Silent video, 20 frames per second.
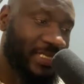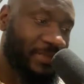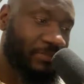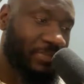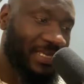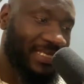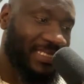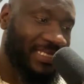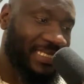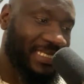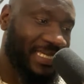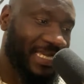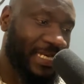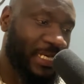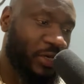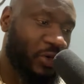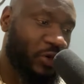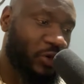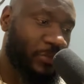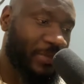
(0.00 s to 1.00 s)
battling
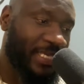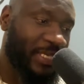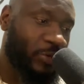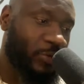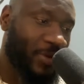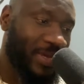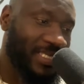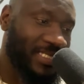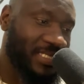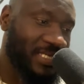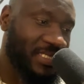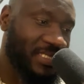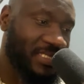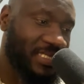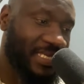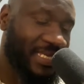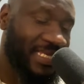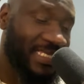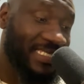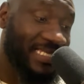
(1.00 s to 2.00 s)
an economic crisis
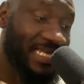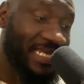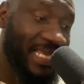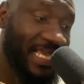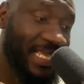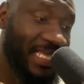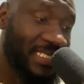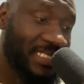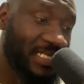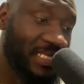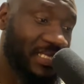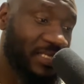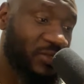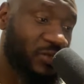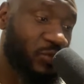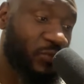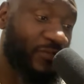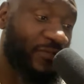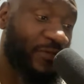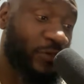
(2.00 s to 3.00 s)
that has led
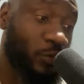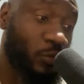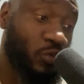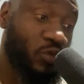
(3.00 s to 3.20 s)
to fuel